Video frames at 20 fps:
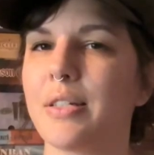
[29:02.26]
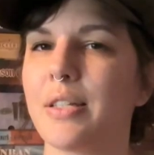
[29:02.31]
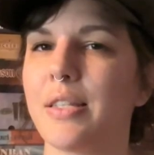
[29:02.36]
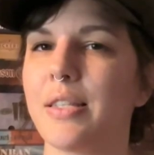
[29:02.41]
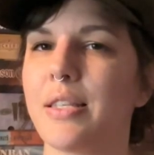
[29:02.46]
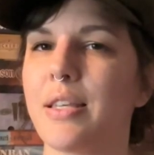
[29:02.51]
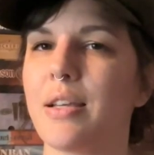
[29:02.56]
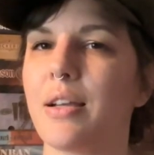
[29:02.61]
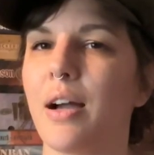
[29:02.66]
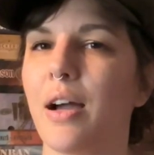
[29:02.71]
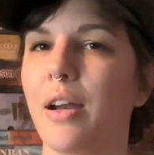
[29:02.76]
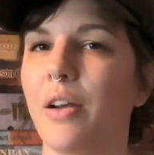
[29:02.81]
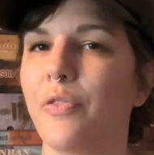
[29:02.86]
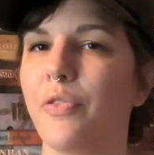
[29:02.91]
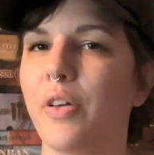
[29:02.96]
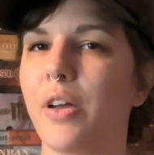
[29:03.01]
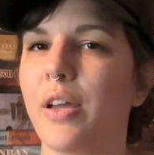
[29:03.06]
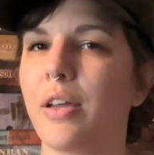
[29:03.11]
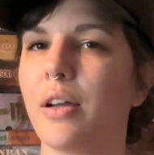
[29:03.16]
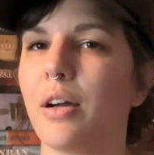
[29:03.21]
to see kind of
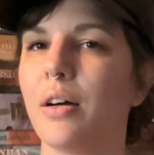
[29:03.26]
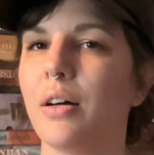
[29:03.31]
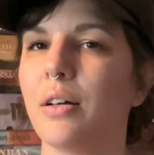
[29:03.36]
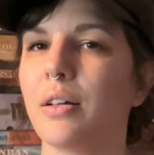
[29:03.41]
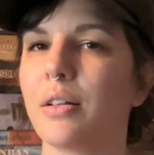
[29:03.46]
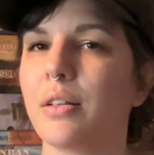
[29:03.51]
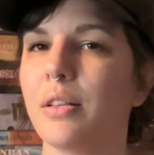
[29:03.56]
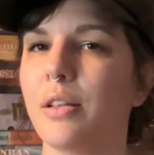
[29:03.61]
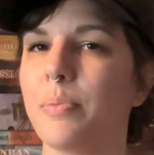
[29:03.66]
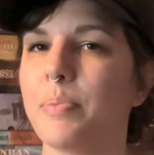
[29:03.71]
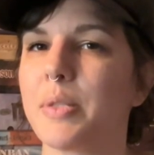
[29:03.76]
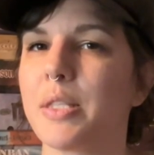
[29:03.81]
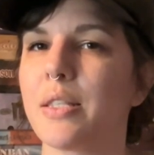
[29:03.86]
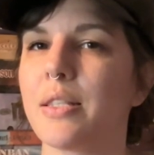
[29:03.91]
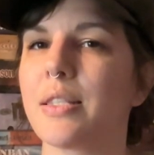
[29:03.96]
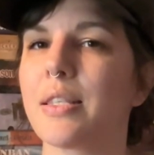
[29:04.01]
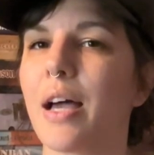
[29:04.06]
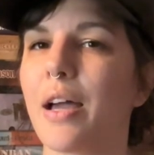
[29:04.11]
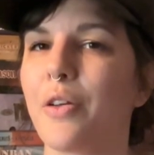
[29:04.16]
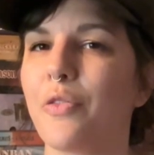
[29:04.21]
like a glimpse
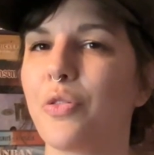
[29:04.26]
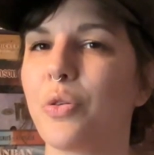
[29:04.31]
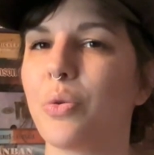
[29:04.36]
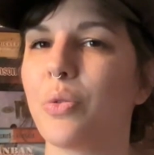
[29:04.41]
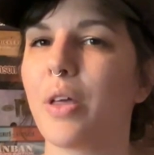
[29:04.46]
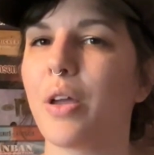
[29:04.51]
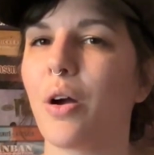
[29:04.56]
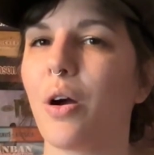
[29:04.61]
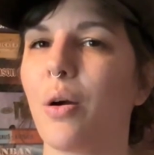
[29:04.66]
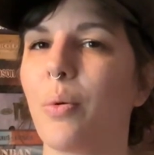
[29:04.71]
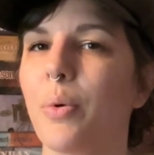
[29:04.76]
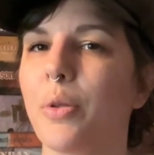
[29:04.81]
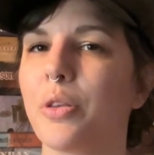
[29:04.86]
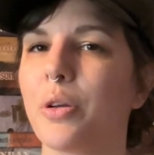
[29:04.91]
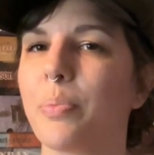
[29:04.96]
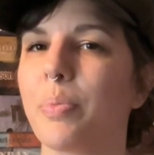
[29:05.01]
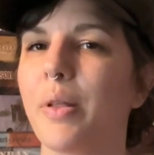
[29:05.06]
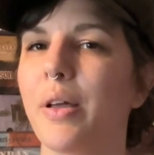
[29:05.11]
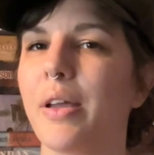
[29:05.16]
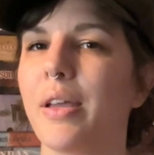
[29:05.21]
inside of who they are when they're
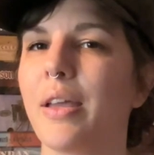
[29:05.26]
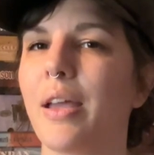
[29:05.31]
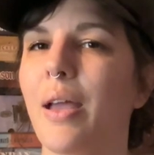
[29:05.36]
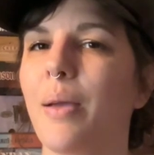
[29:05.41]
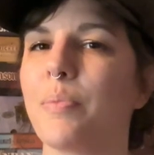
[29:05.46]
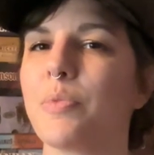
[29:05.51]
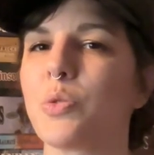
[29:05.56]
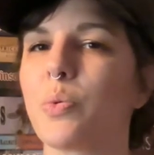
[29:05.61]
playing games